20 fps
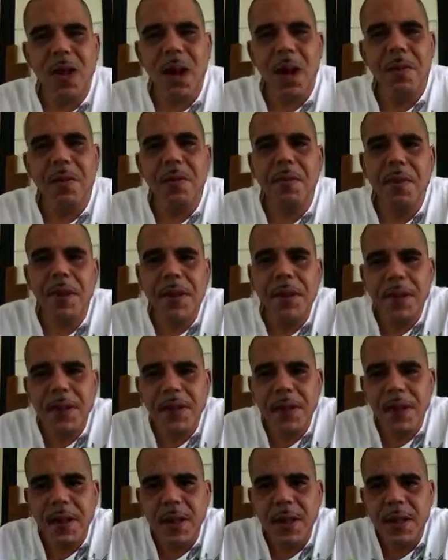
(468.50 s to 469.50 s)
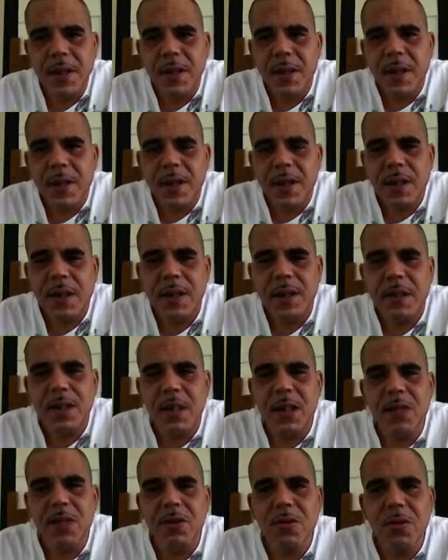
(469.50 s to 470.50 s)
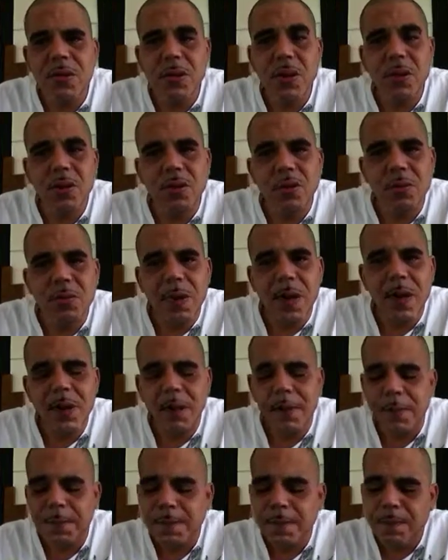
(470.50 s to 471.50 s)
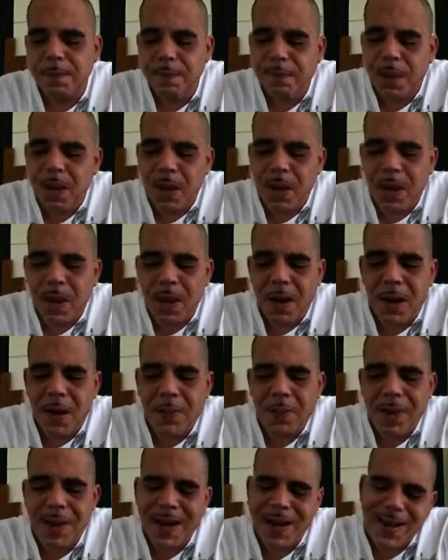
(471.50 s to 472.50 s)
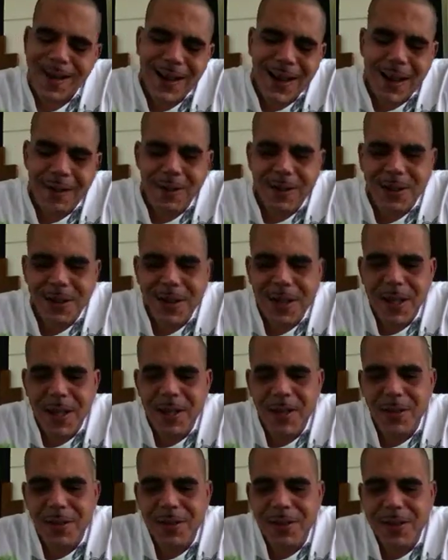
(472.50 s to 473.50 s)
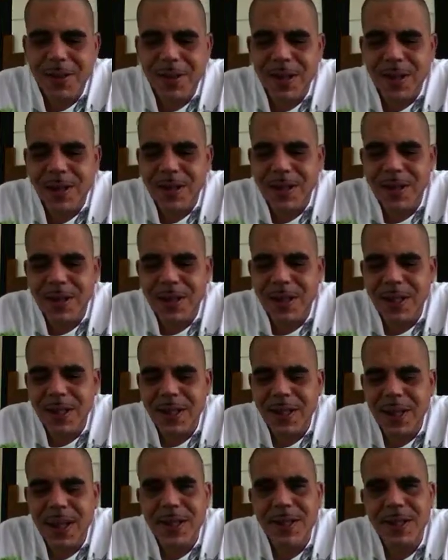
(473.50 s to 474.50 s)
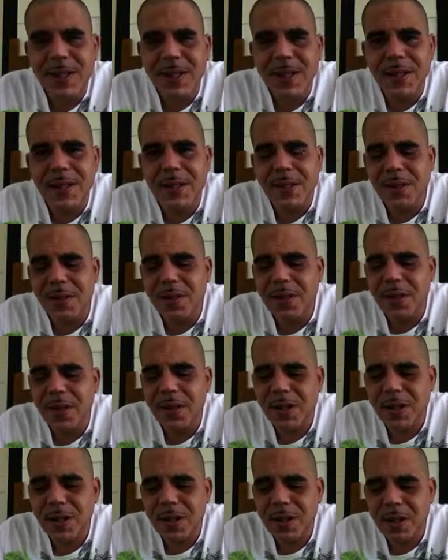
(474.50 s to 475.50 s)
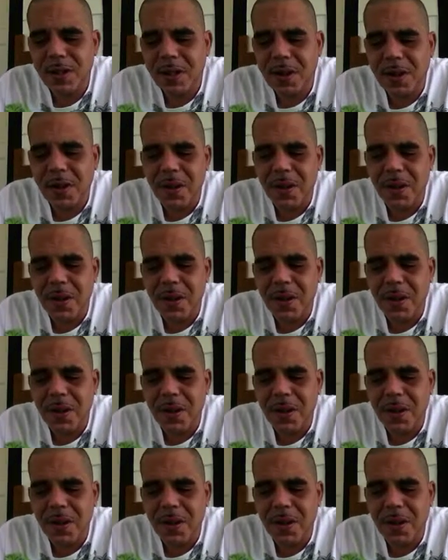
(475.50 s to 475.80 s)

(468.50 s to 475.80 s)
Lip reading: upgrading and continuing to do better. And like I was saying, last night, in